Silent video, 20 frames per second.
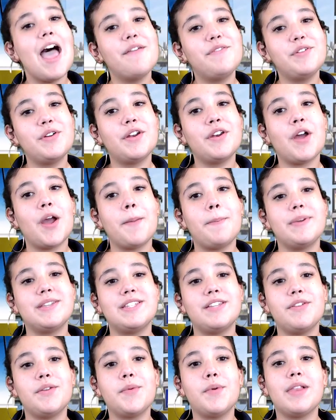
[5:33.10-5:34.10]
Everyone at
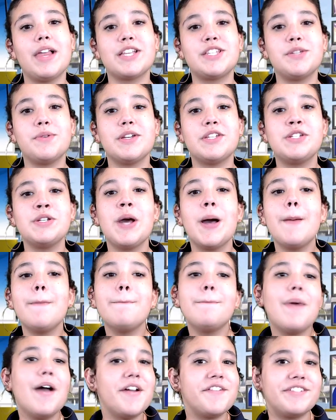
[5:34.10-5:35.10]
RPTV would like to wish you a
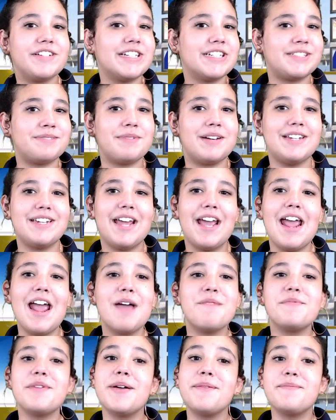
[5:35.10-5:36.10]
marvelous Monday.
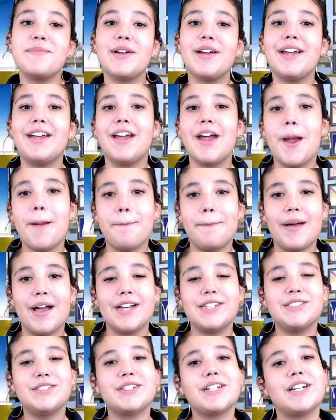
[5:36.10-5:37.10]
And remember, here at
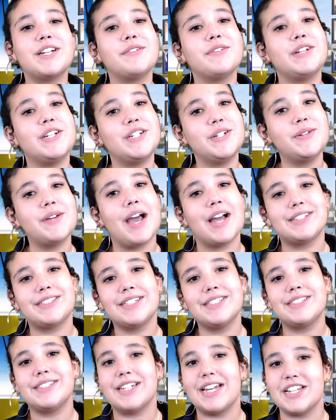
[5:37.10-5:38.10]
Pines, you're going to renew
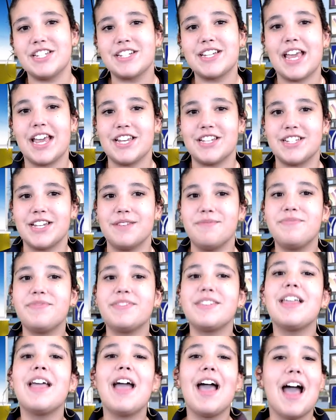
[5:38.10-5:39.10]
excellence in education.
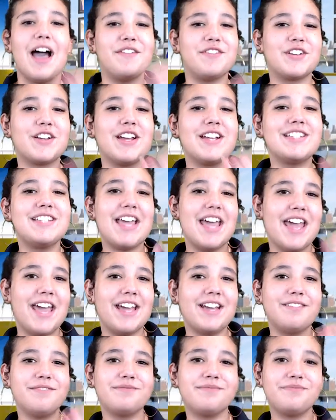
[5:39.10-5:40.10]
Have a great
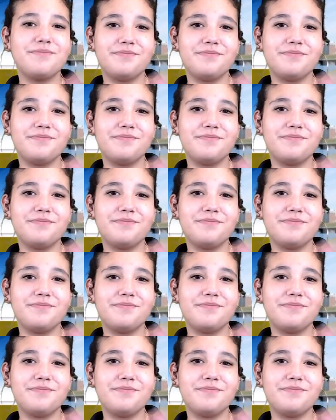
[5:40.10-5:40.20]
day.